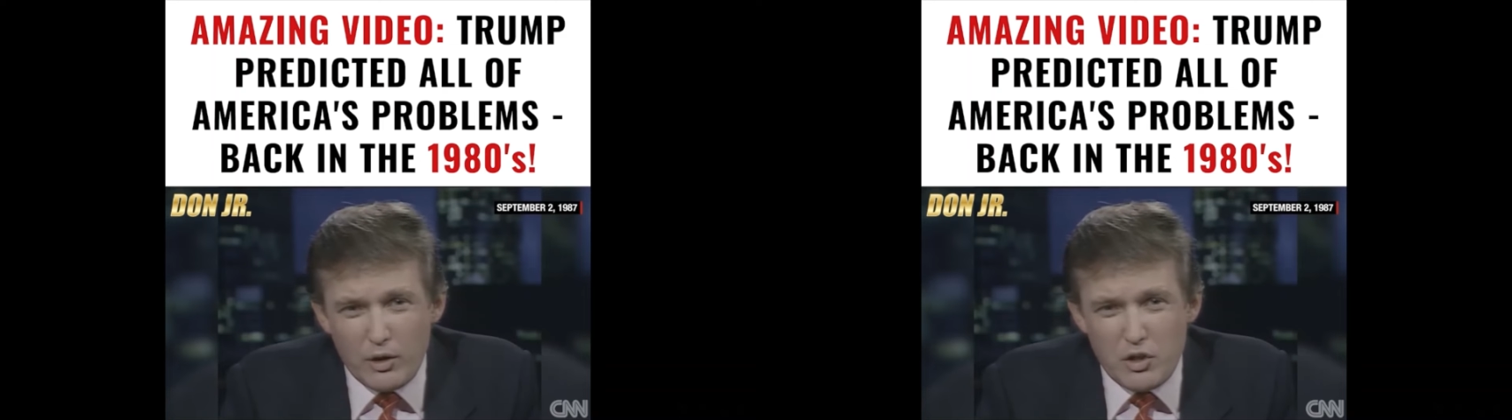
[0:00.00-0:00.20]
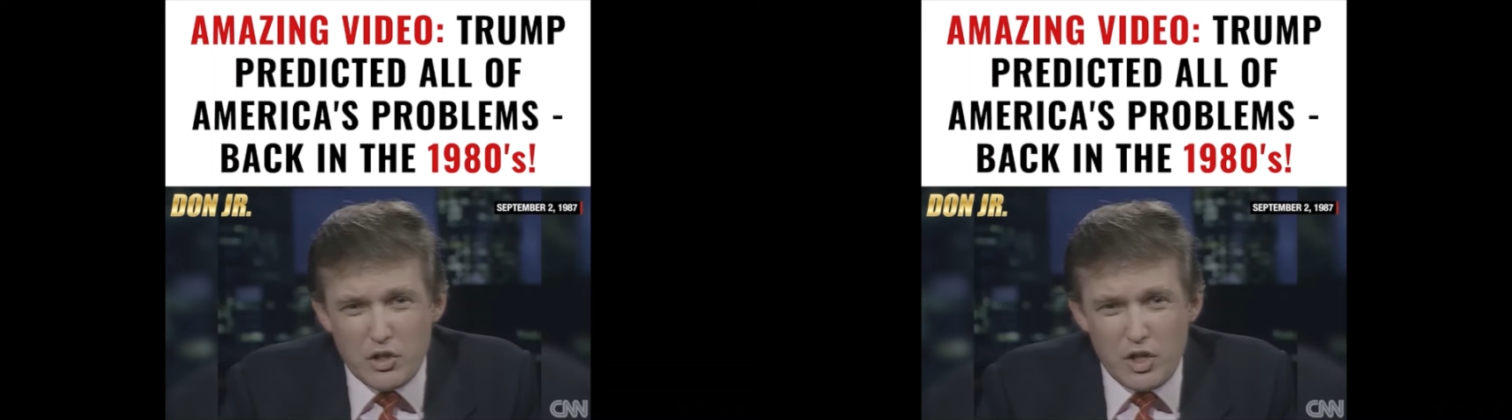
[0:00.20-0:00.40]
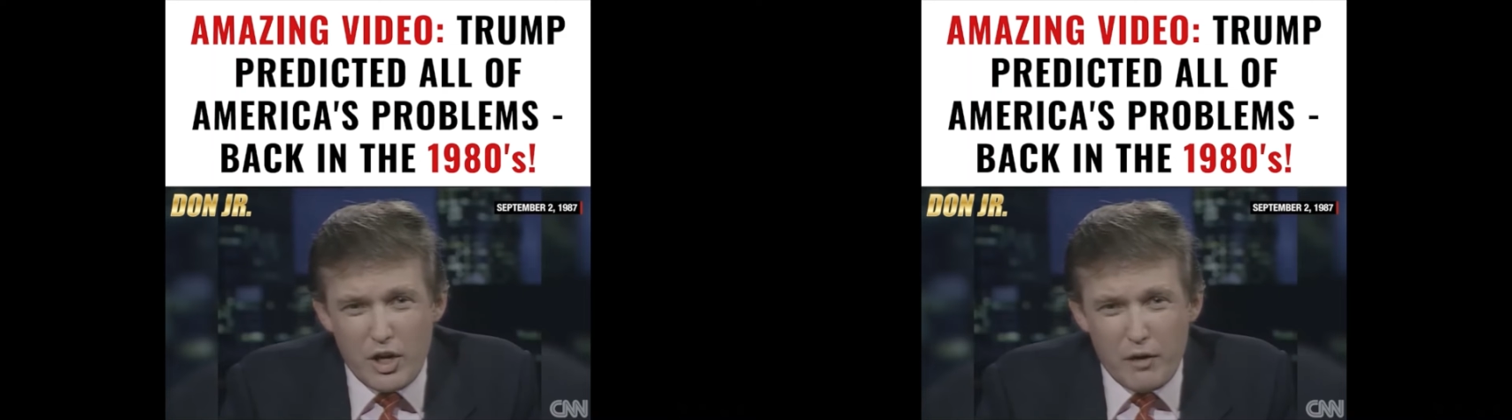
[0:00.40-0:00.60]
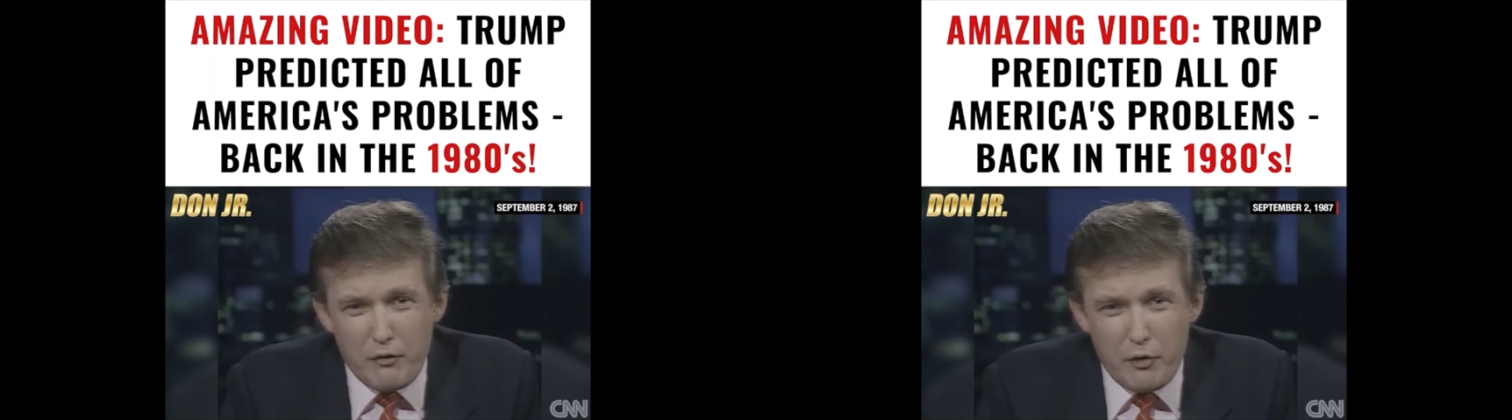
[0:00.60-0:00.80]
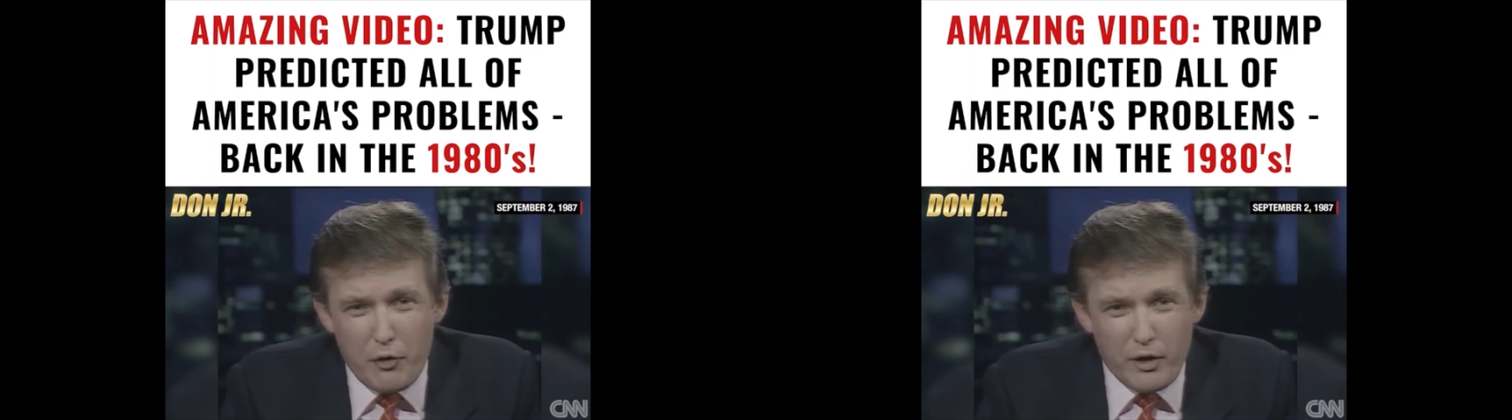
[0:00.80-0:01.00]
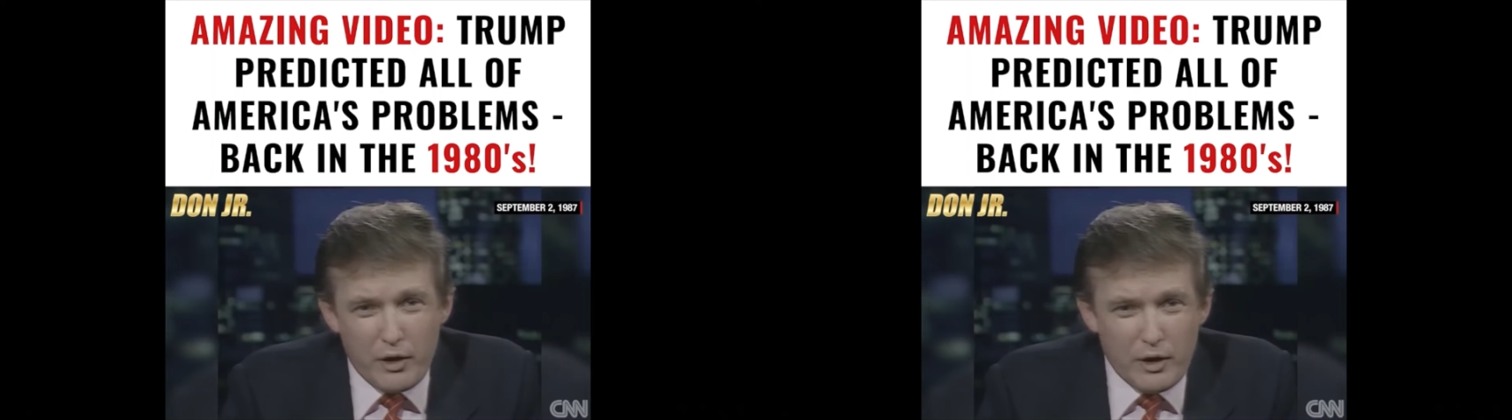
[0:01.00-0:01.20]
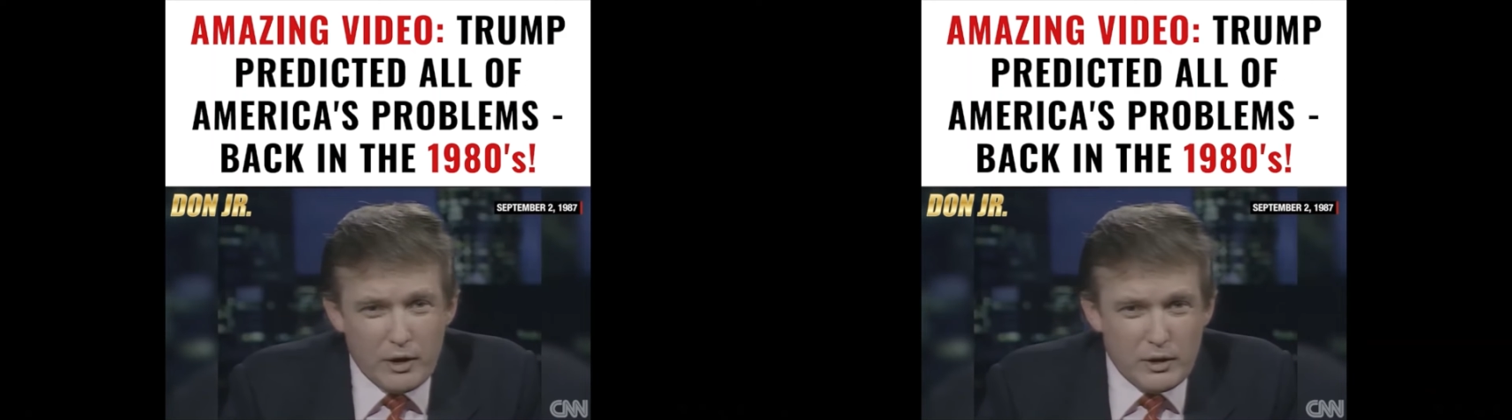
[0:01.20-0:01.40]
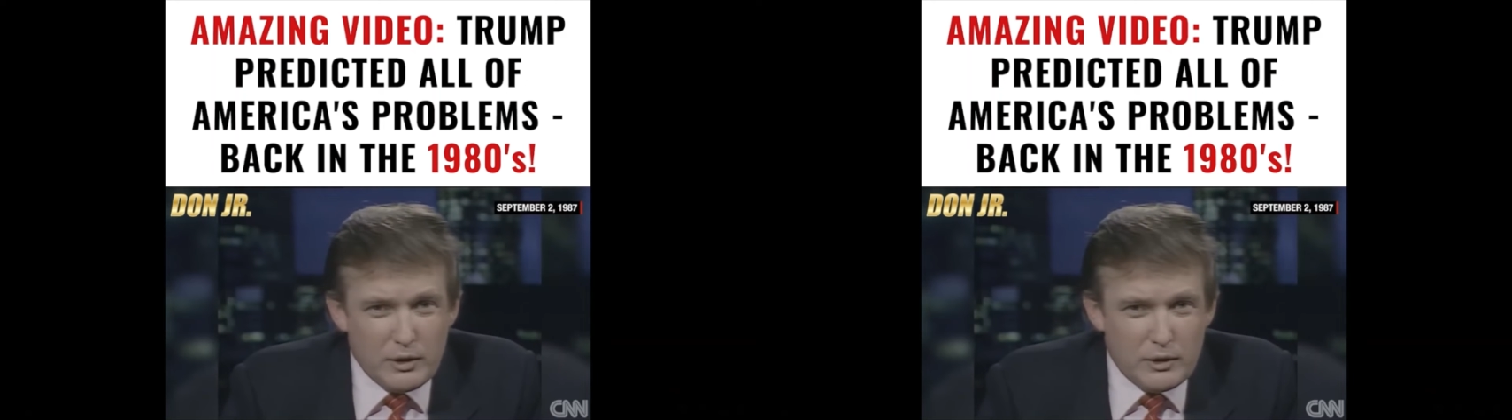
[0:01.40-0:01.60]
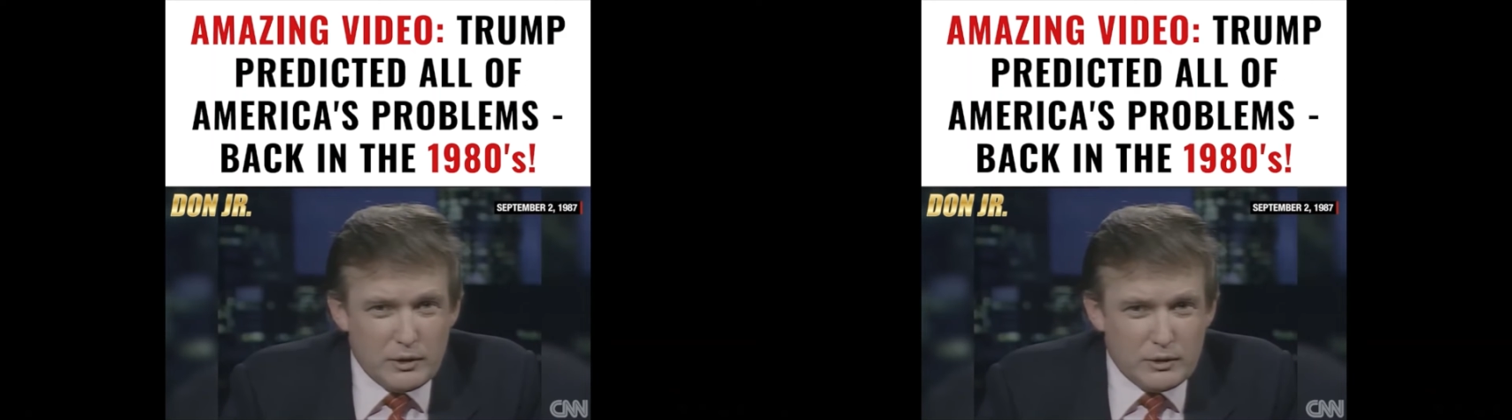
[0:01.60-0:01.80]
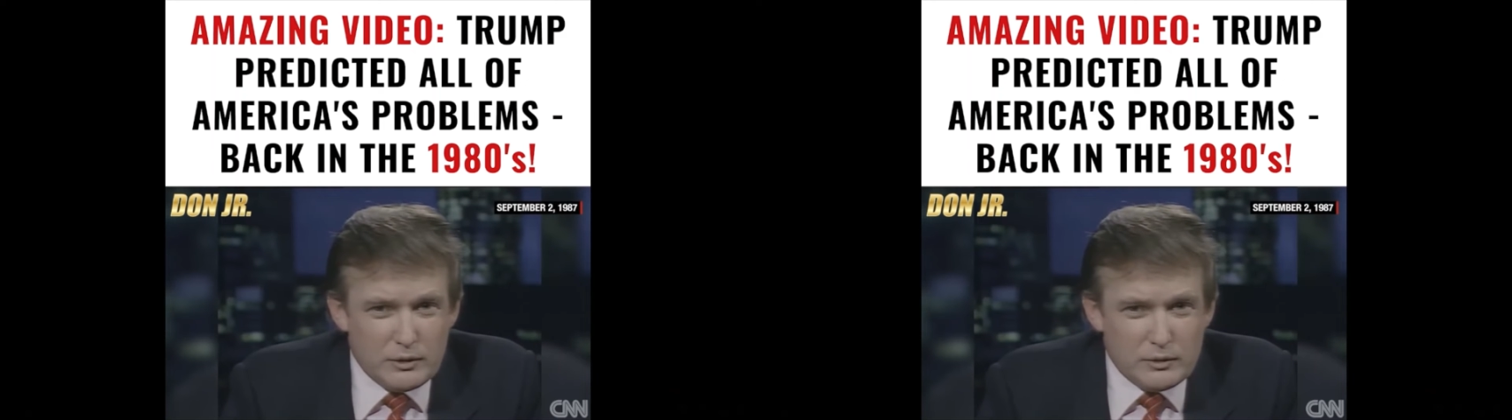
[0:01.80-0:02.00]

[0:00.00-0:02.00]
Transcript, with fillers: It, it just cannot be, afford it. It wouldn't be a tax. It